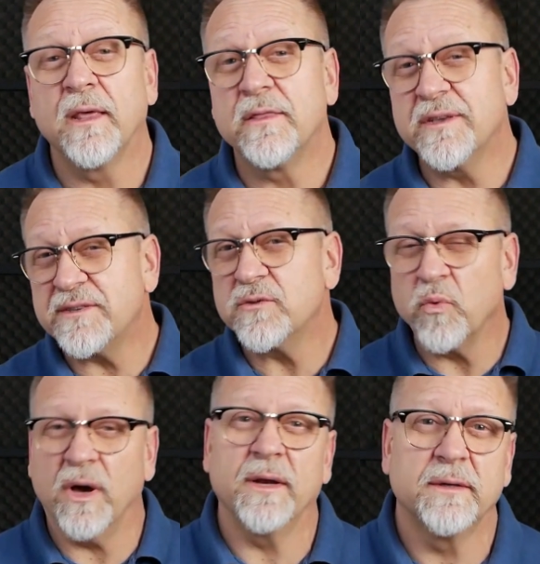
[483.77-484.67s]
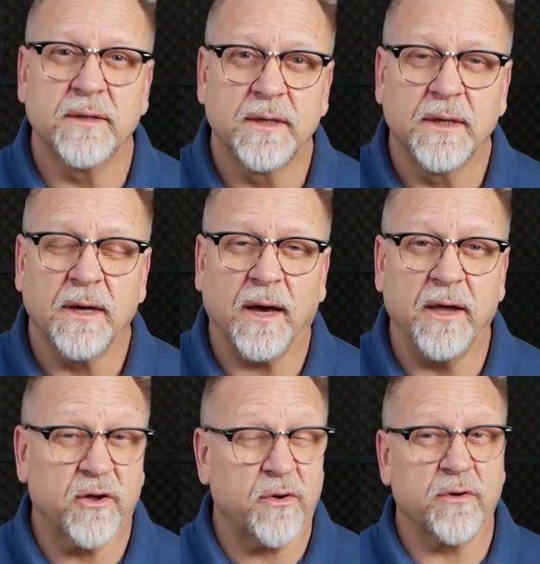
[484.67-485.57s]
This is what I
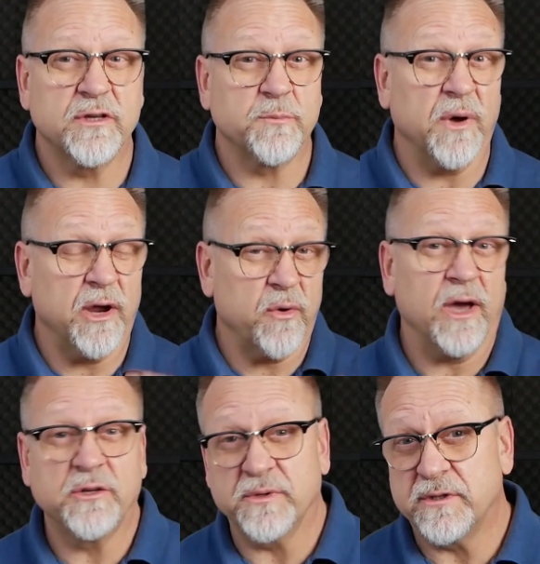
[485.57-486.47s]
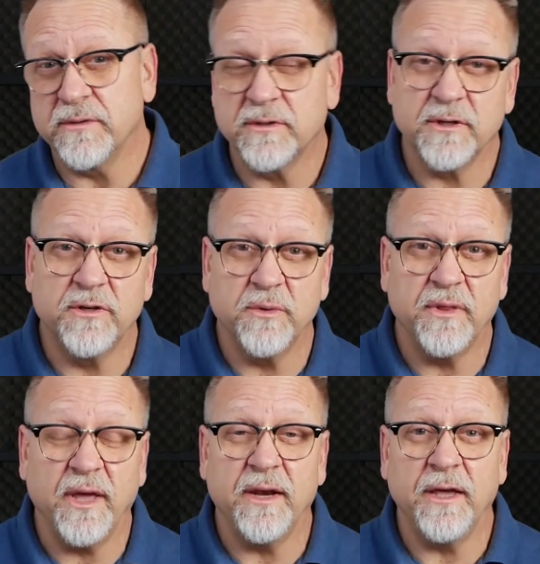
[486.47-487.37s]
encourage my graduate students to do in
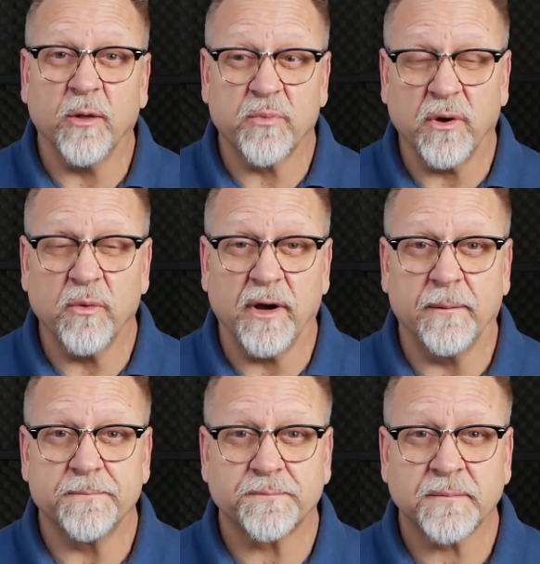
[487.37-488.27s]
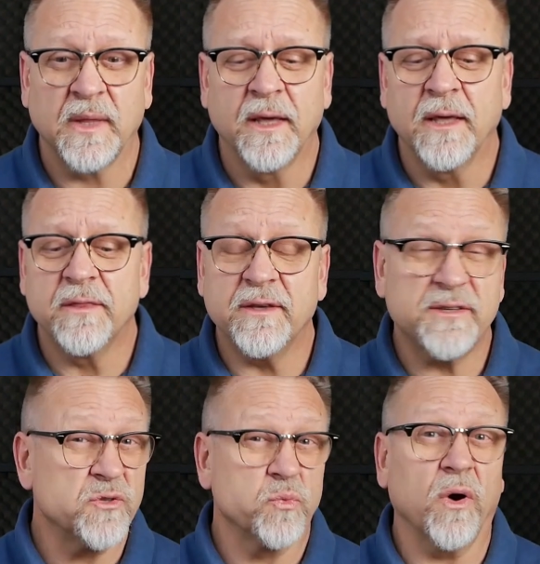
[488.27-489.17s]
the ADL program. This
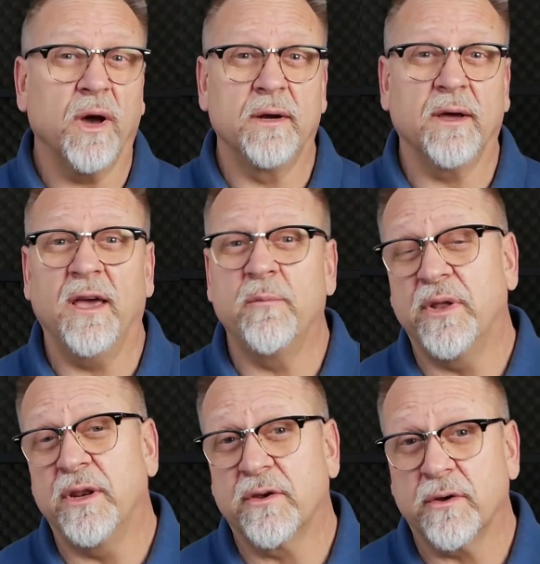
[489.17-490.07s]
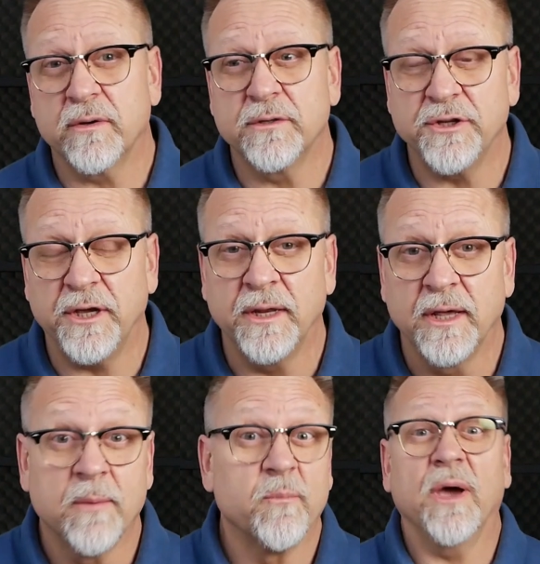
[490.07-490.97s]
is what I've been encouraging
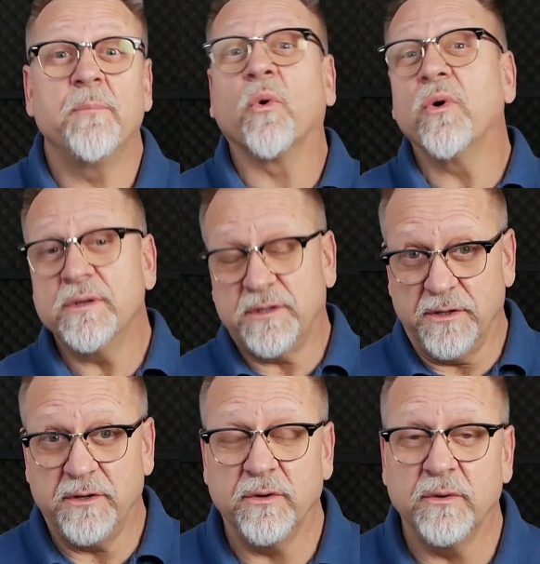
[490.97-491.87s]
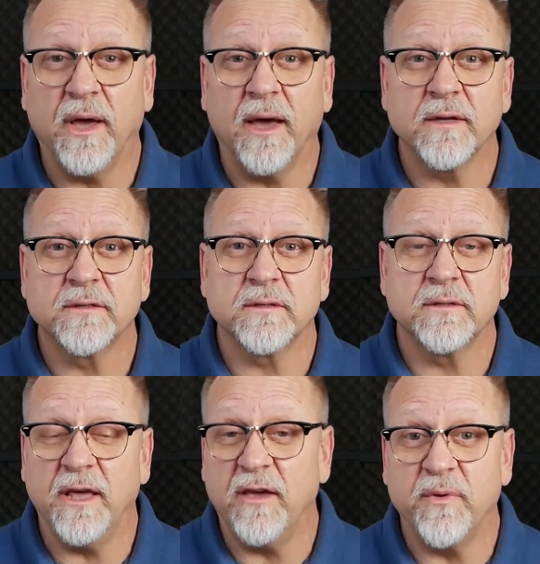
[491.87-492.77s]
my boys to do as
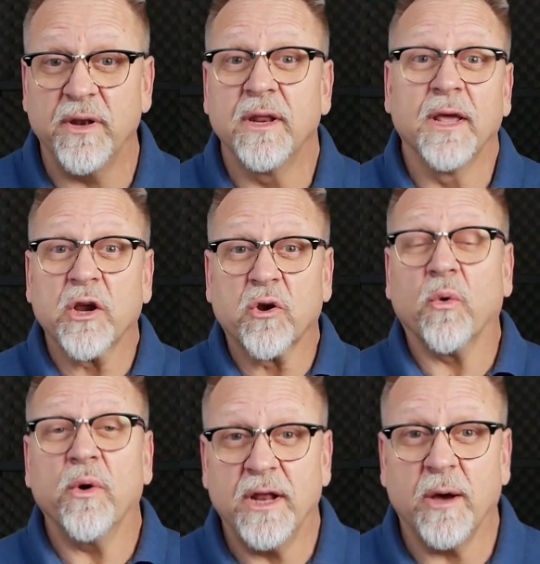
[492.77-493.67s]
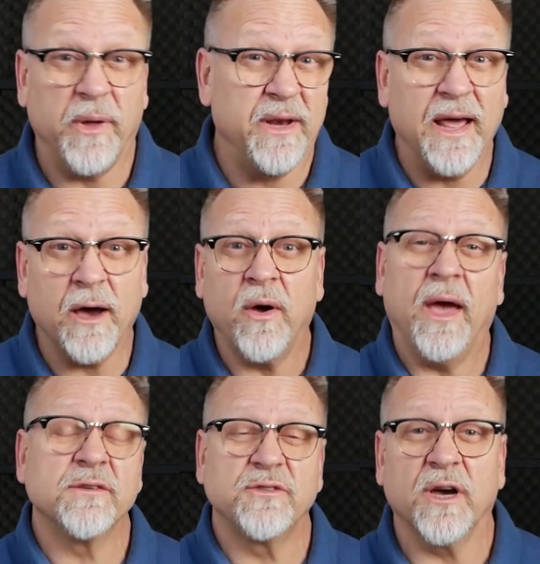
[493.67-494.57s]
they've been growing up. And now
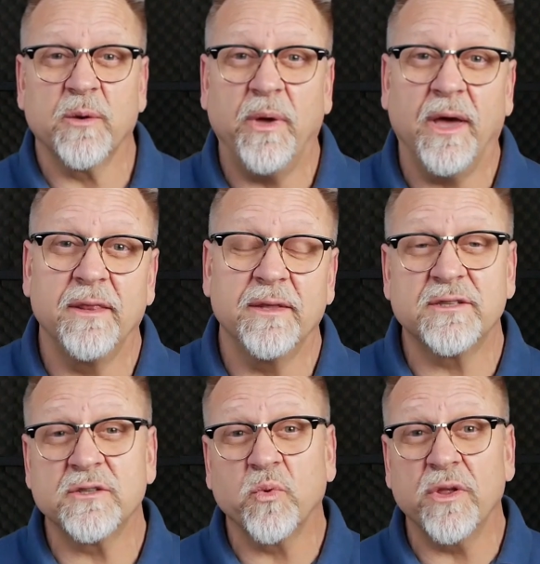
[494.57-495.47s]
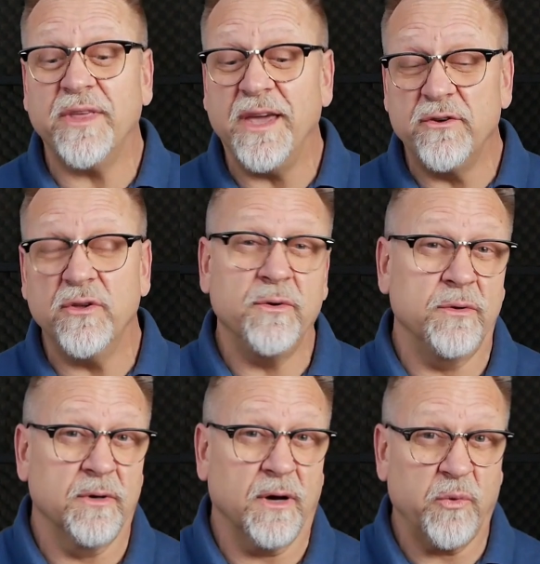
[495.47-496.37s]
as young men, this is what they
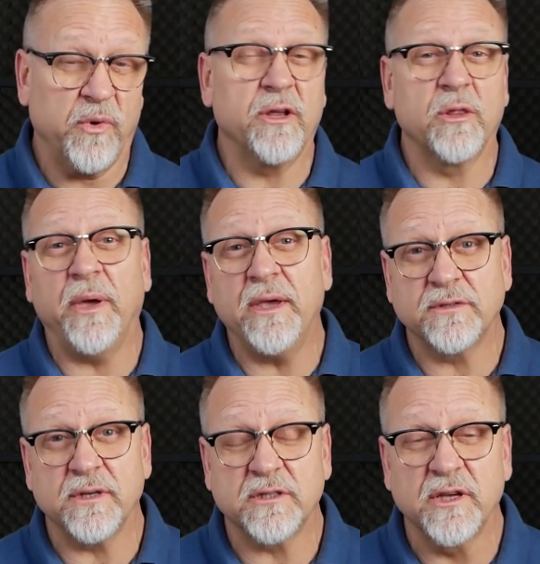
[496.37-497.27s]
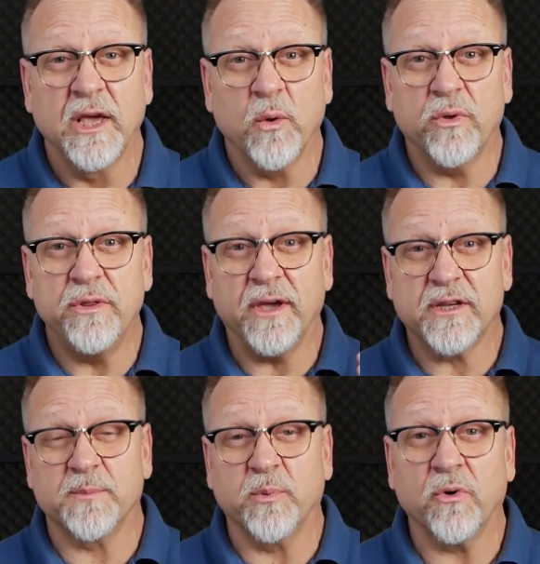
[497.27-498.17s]
do on a regular basis when they
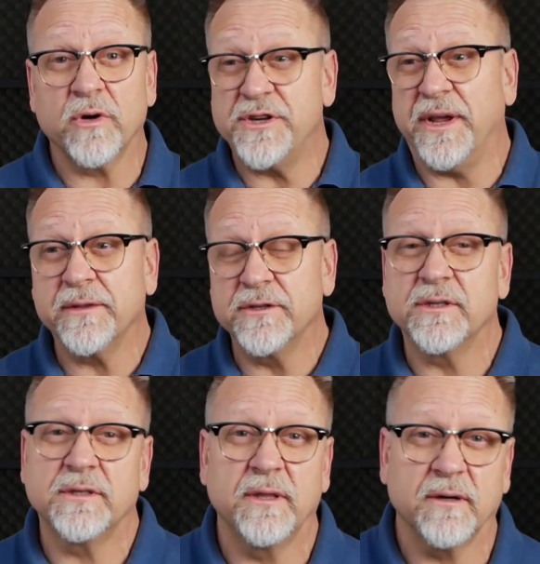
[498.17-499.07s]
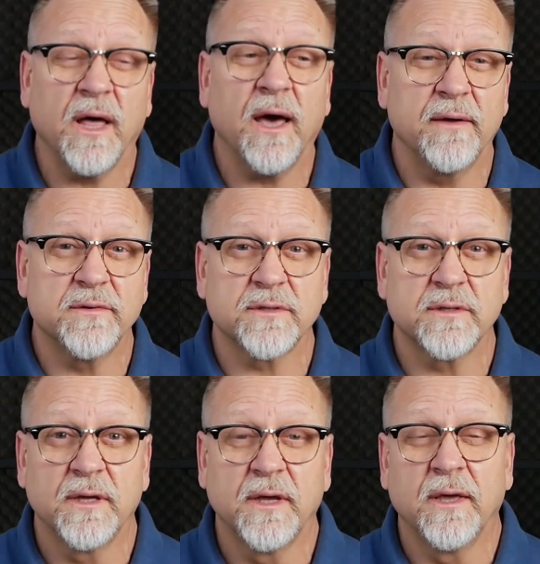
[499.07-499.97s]
explore challenges in their lives.
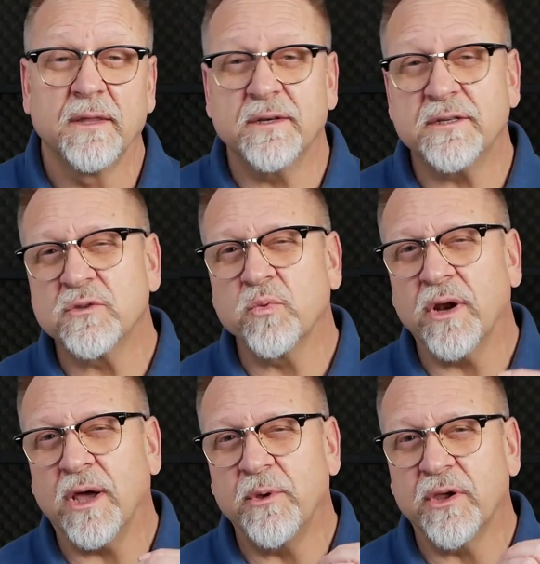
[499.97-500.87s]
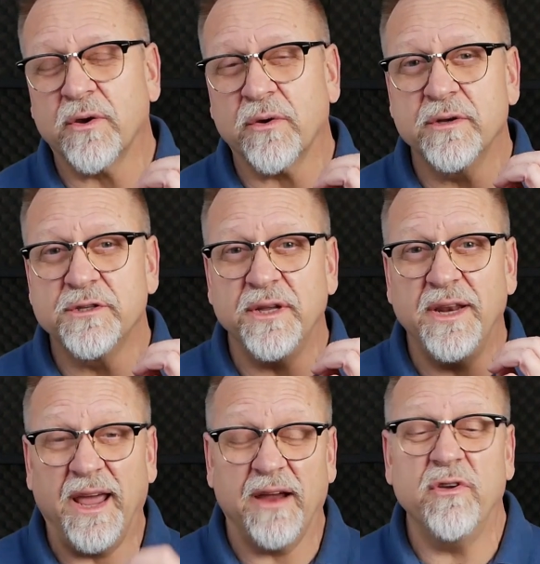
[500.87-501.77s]
This is what I'm encouraging
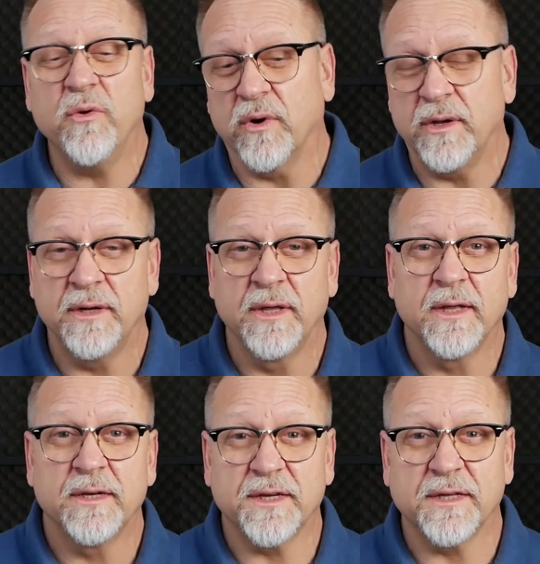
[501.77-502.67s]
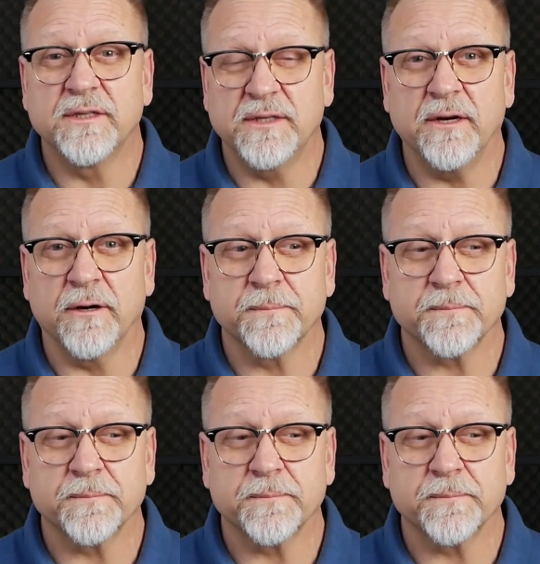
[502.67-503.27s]
everyone to consider.